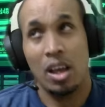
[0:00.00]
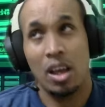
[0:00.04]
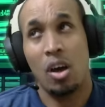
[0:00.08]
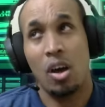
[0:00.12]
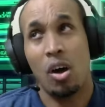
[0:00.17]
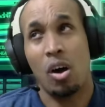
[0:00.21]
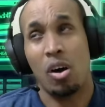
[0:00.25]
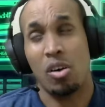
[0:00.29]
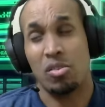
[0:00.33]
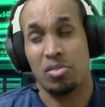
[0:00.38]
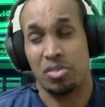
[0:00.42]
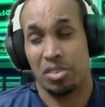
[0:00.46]

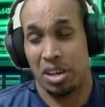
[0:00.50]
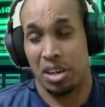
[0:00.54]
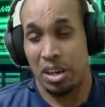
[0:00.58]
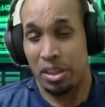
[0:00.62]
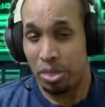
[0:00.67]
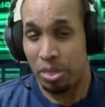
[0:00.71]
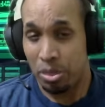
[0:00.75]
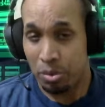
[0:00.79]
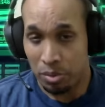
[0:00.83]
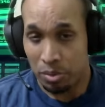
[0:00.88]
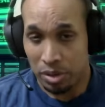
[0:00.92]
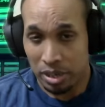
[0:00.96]
over a
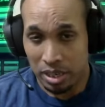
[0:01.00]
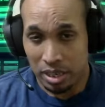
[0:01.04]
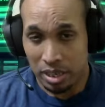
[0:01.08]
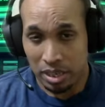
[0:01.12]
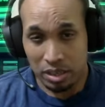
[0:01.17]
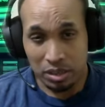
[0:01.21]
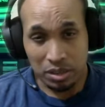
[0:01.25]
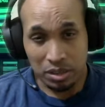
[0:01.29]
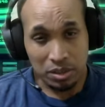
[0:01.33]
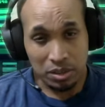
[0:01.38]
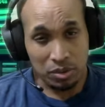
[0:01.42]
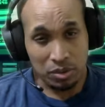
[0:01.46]

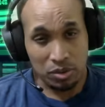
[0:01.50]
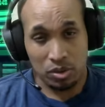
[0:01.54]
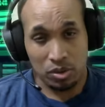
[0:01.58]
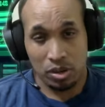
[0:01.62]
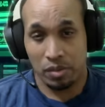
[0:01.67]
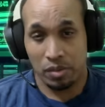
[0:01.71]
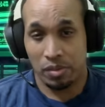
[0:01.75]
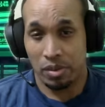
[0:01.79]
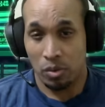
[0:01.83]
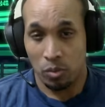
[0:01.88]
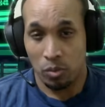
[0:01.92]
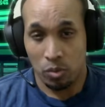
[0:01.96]
3, or
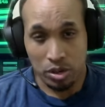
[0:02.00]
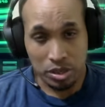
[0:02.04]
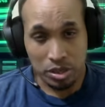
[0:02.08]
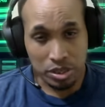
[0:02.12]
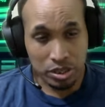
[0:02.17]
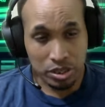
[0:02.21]
even worse,